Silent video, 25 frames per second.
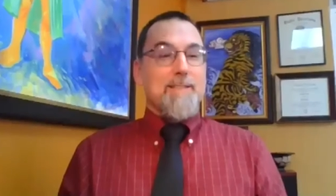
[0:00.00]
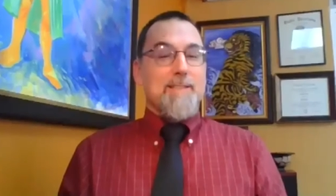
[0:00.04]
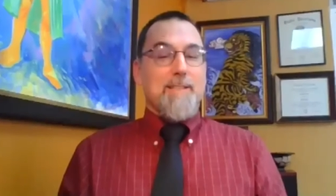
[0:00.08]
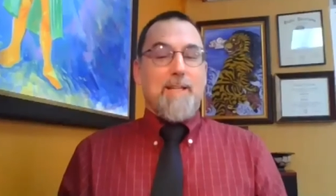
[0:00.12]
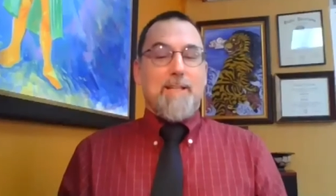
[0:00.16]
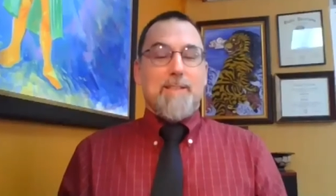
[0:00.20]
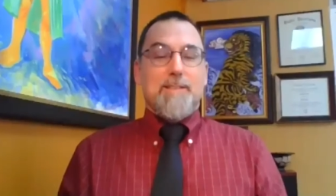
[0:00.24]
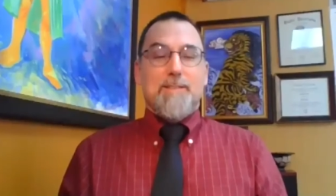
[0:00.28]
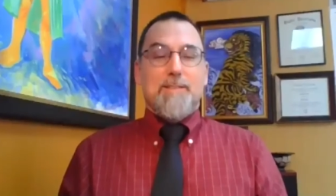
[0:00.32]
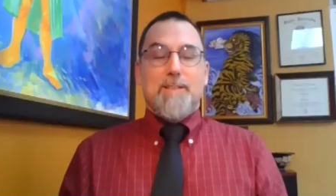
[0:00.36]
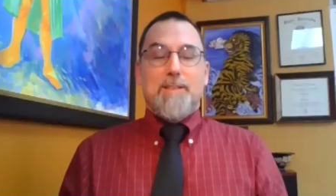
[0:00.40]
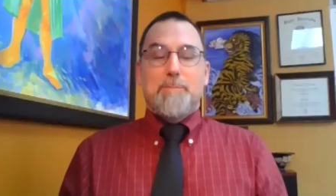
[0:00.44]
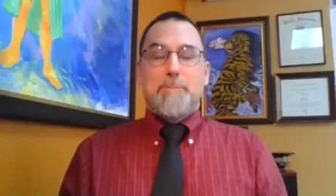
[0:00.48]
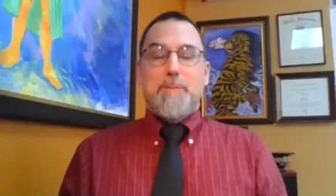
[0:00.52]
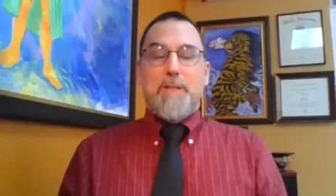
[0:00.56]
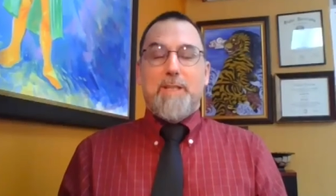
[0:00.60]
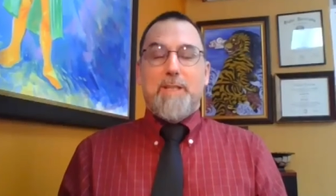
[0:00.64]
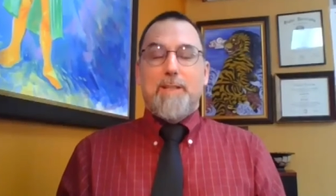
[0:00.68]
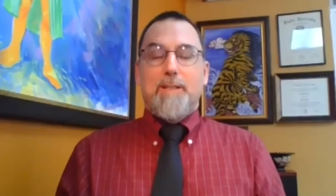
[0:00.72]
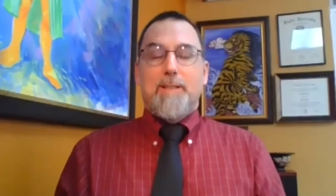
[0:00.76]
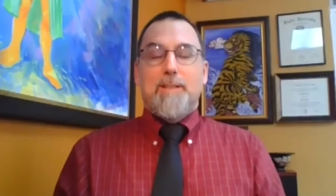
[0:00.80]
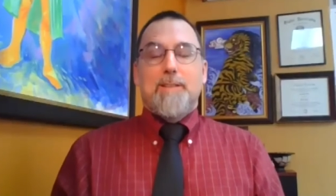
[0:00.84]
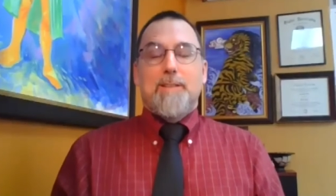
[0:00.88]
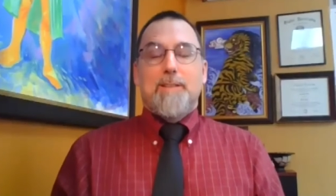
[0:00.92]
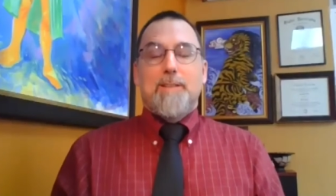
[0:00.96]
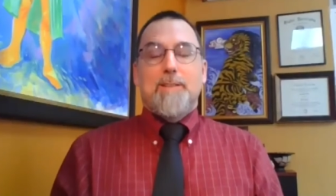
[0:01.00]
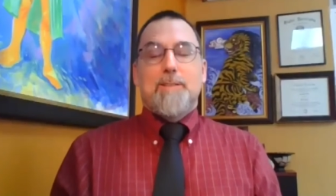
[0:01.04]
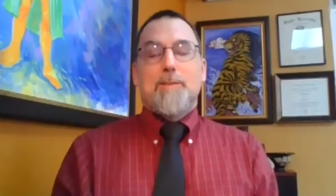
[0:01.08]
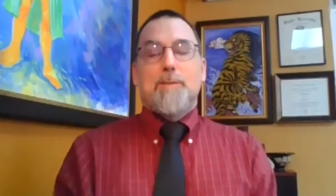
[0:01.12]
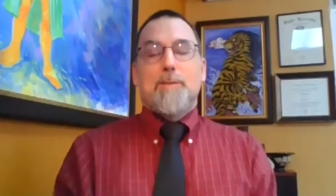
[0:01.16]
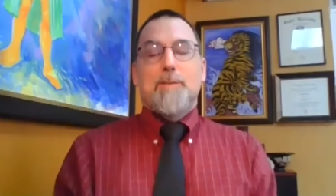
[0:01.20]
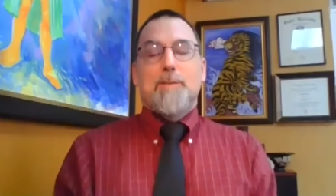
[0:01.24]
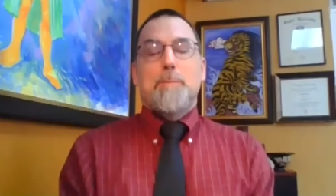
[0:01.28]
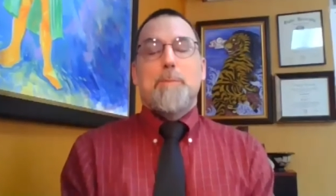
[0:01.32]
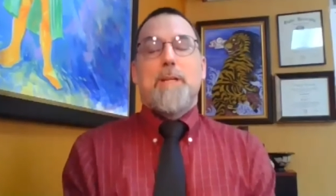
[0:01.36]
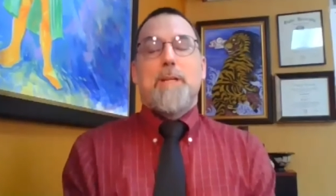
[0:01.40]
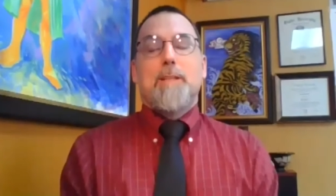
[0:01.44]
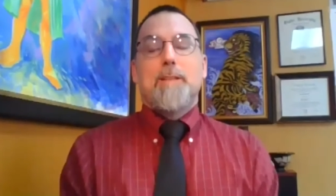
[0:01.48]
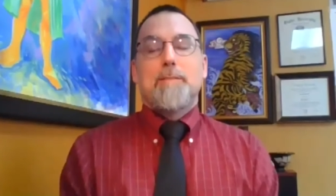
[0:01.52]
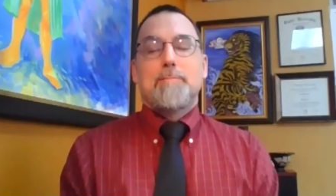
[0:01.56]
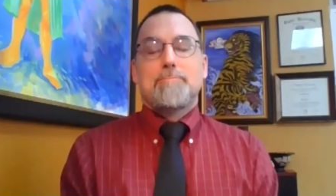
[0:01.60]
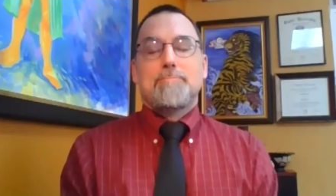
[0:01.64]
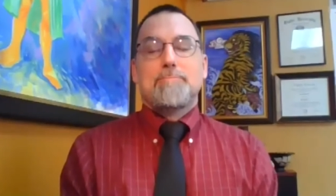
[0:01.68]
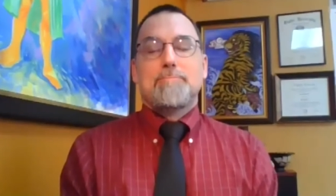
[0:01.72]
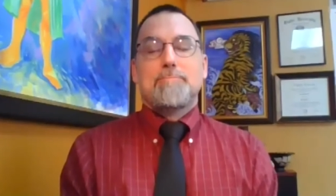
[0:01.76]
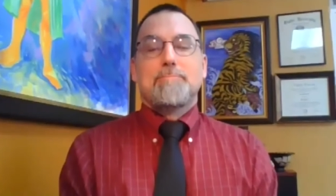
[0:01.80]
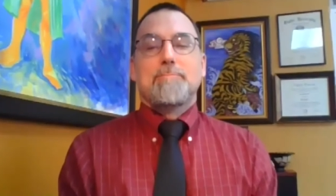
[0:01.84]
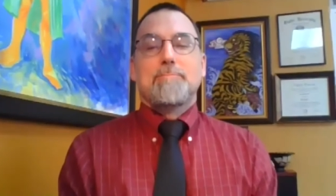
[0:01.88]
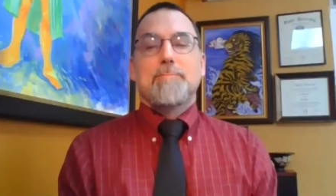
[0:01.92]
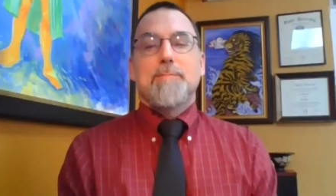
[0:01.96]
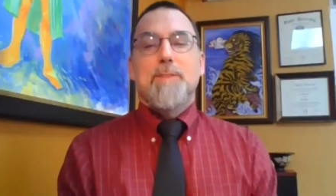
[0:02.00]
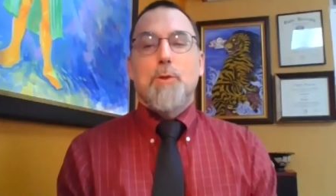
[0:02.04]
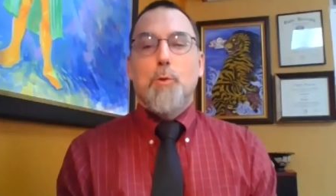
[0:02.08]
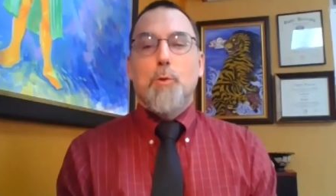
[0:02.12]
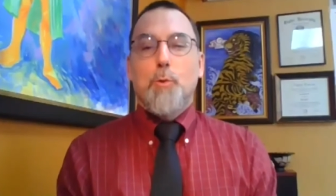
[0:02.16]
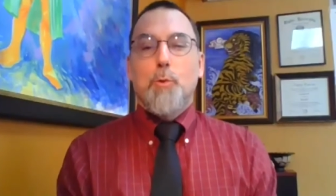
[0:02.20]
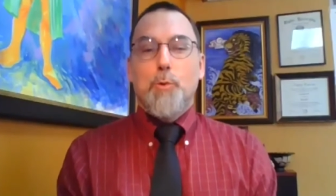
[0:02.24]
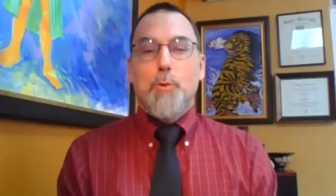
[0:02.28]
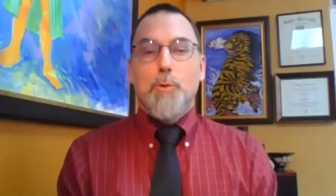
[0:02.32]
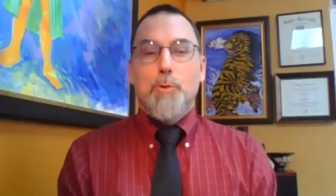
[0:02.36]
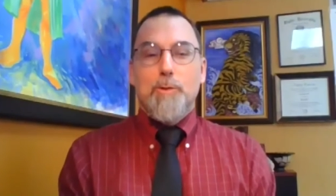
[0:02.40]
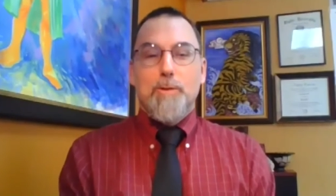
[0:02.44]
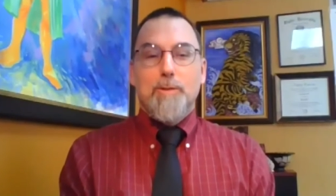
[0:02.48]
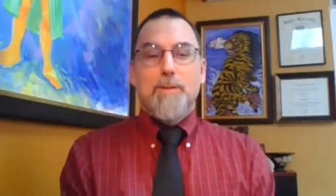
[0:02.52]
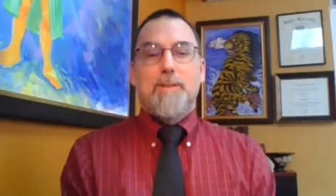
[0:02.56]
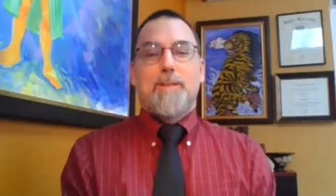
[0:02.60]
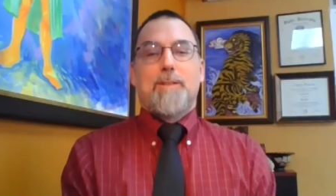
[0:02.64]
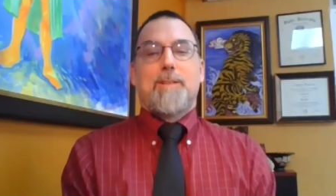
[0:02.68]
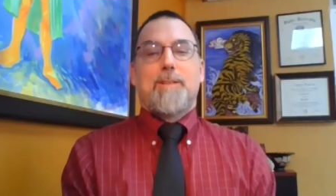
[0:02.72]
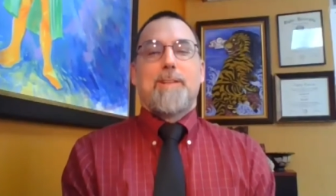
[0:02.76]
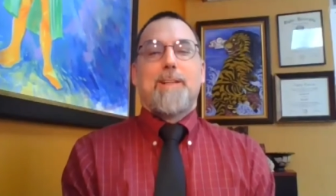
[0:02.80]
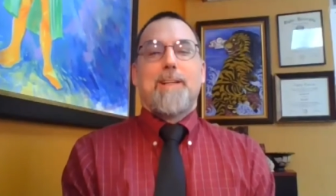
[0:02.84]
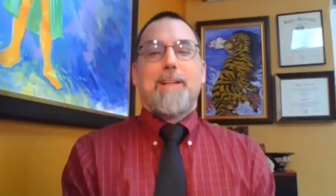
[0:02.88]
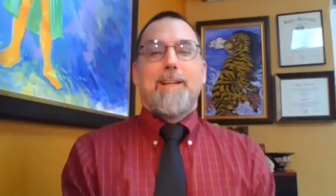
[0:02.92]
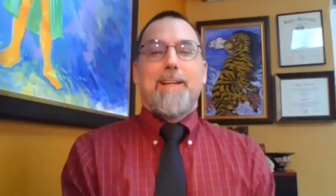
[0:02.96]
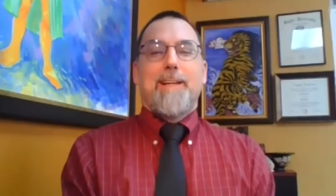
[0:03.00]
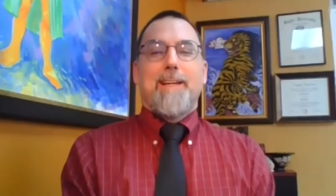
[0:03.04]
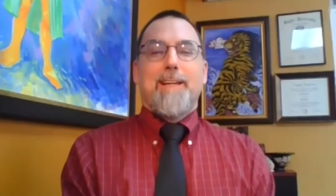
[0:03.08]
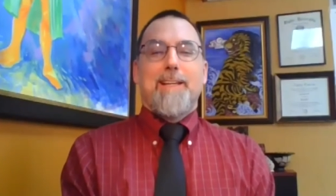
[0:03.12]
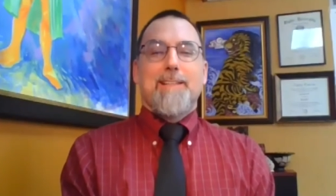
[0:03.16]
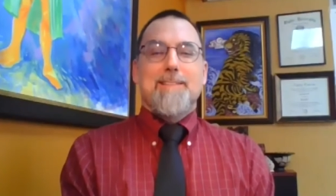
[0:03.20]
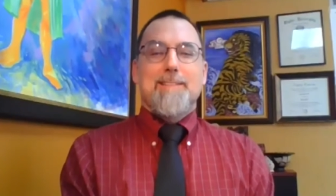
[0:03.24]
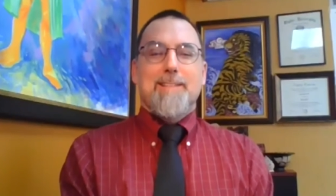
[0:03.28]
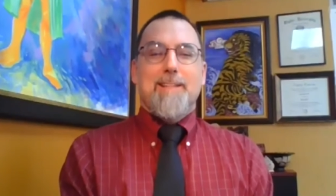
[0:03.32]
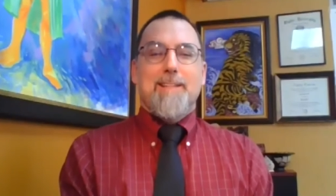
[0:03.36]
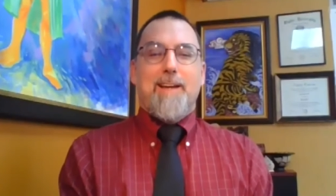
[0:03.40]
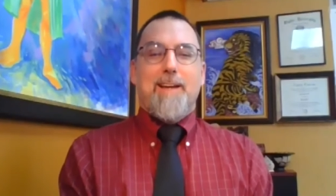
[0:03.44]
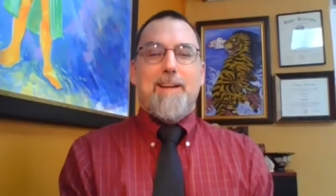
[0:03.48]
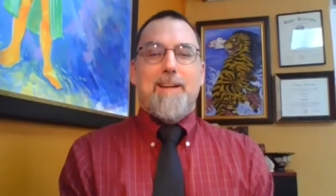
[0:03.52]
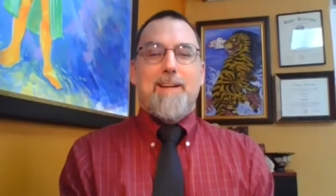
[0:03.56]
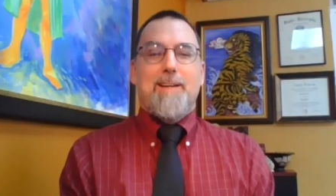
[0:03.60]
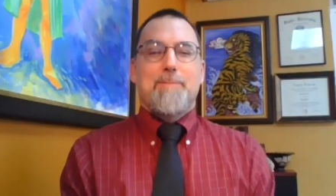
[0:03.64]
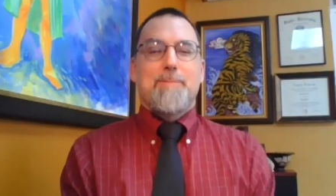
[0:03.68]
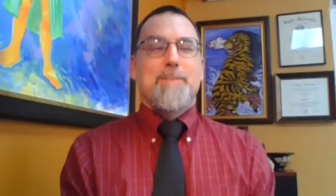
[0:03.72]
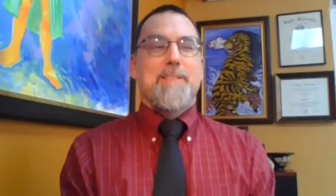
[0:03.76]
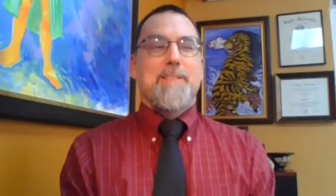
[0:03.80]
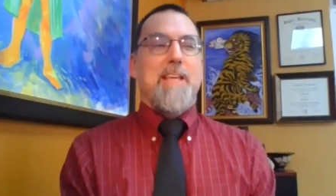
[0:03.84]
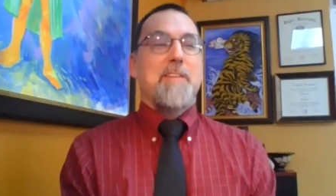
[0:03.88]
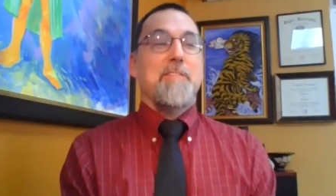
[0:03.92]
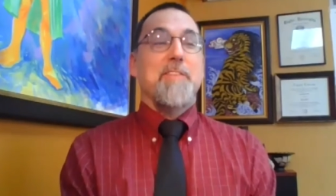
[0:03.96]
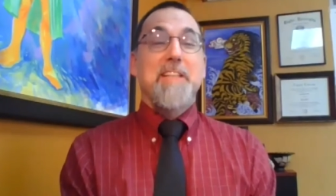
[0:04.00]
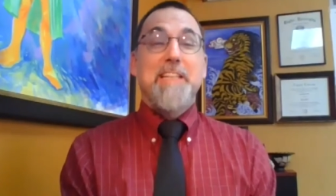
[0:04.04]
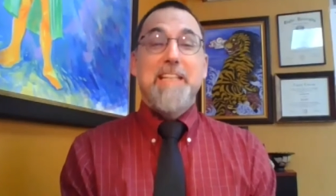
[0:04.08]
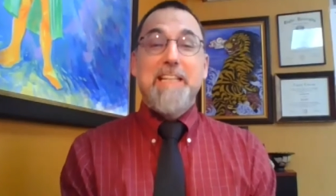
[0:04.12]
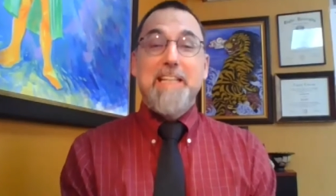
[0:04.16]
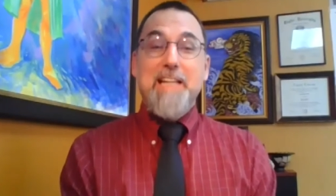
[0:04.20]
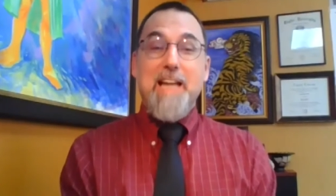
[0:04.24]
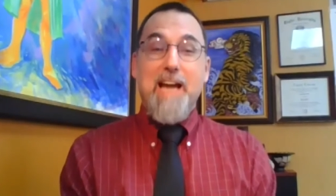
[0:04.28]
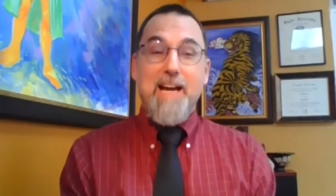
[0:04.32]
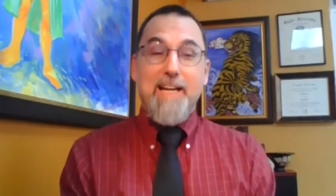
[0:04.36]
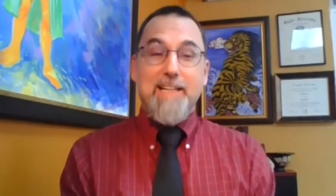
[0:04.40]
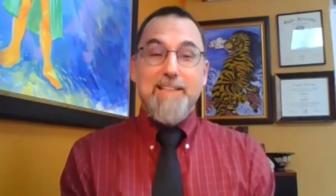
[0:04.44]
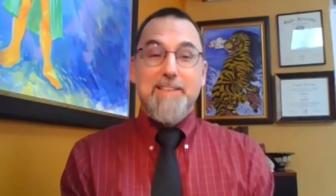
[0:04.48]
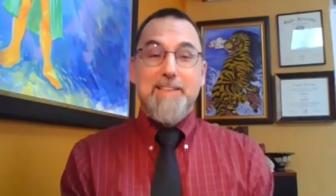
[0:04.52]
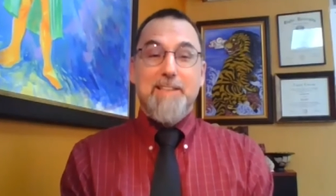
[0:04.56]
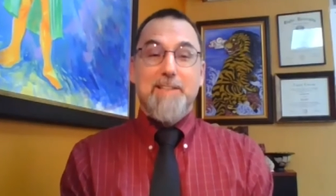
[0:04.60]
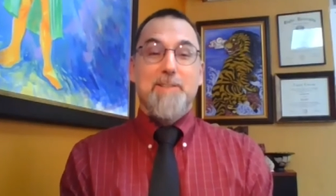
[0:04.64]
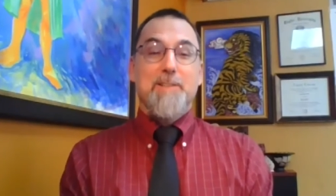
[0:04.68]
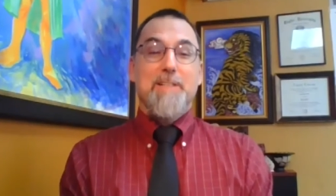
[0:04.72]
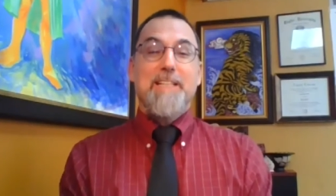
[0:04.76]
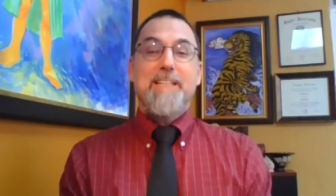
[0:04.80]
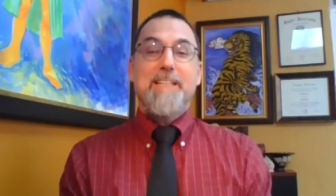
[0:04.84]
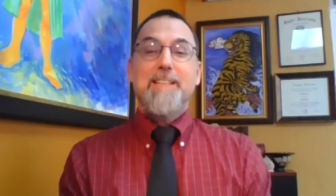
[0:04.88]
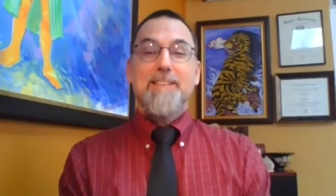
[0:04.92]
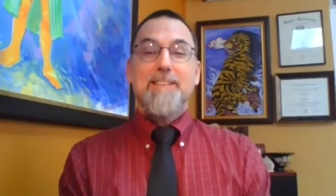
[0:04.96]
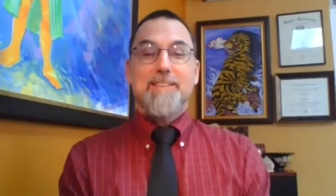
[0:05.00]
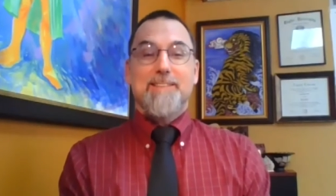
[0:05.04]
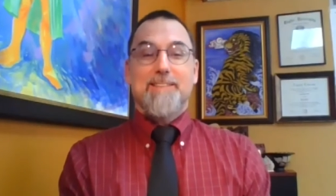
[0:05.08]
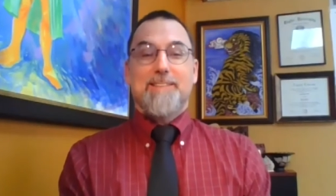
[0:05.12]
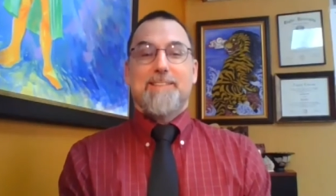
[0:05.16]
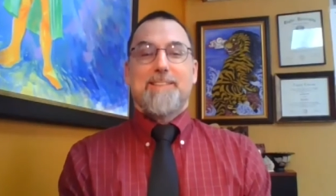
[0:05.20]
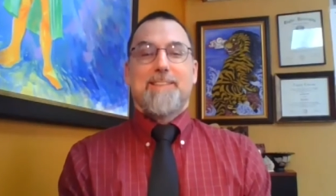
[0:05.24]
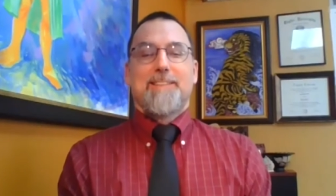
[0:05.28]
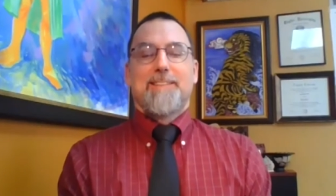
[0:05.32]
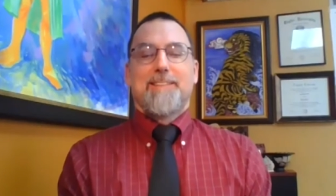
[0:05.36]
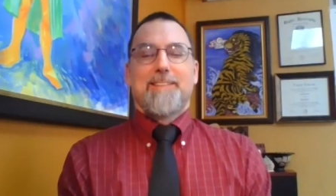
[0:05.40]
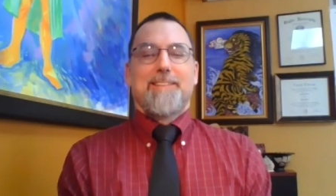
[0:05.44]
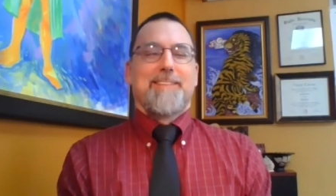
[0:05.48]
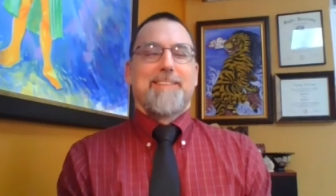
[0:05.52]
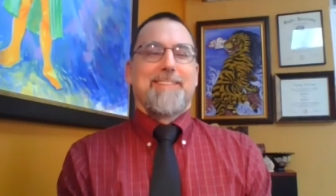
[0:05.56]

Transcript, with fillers: it's actually been a little bit cool. It's uh, 79 degrees